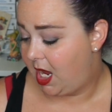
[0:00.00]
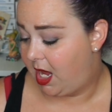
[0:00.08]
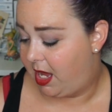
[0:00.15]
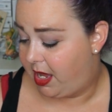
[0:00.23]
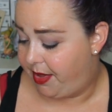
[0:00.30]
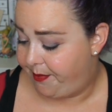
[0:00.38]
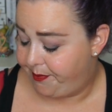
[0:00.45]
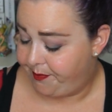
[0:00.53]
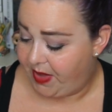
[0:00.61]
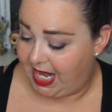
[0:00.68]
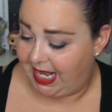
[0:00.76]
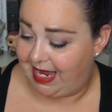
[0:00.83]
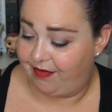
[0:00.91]
Um,
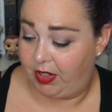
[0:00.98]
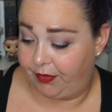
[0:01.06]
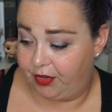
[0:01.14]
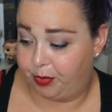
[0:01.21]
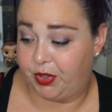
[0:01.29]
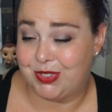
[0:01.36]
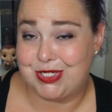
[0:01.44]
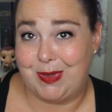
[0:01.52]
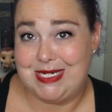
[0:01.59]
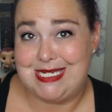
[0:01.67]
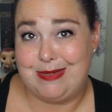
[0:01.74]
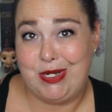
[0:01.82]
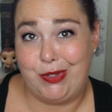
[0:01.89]
I have other books on
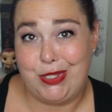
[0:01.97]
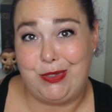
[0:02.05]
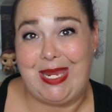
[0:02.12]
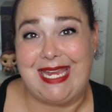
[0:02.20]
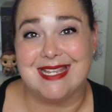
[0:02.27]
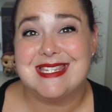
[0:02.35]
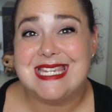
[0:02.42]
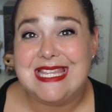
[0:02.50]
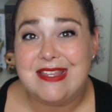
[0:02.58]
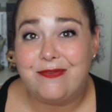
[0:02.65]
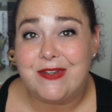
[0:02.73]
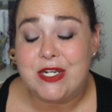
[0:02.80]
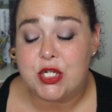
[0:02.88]
my TBR that you can't see
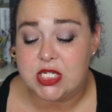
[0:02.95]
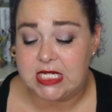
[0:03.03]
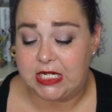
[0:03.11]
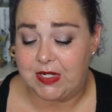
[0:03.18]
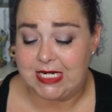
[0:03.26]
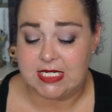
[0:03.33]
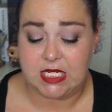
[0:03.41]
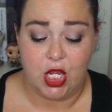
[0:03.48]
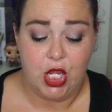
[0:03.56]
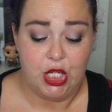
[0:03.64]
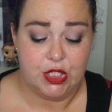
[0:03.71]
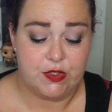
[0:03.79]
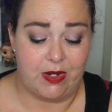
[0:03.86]
that finish series,
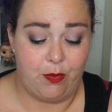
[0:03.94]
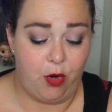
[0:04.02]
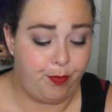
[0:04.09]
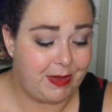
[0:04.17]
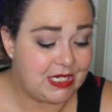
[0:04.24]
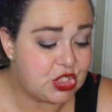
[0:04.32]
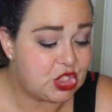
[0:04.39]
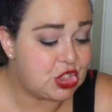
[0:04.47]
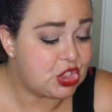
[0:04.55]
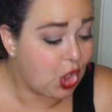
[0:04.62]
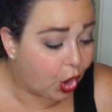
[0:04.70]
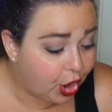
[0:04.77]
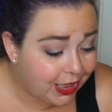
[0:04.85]
so I won't be
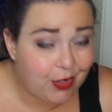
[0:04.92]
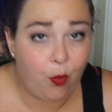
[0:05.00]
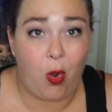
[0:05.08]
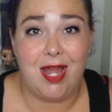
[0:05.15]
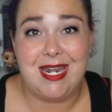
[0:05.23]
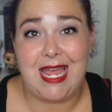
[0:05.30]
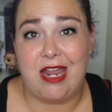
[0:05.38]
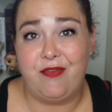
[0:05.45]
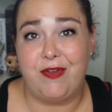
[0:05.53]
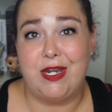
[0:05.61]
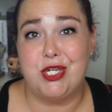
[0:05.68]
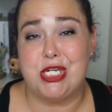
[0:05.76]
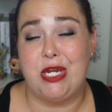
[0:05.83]
starting one and
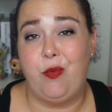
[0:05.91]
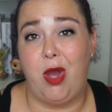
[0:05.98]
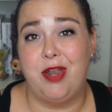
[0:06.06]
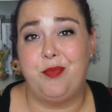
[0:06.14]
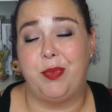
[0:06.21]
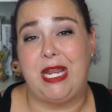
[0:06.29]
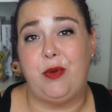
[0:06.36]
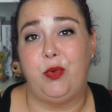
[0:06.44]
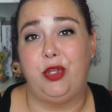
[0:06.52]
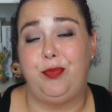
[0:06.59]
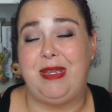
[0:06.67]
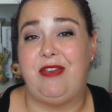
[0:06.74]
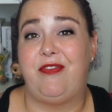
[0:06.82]
finishing one, but I
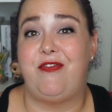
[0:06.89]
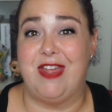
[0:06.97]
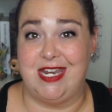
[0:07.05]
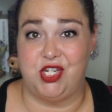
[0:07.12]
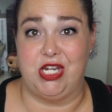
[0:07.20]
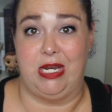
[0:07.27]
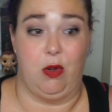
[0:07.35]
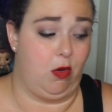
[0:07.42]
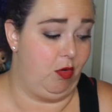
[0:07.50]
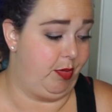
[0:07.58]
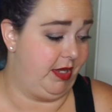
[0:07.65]
will be finishing a whole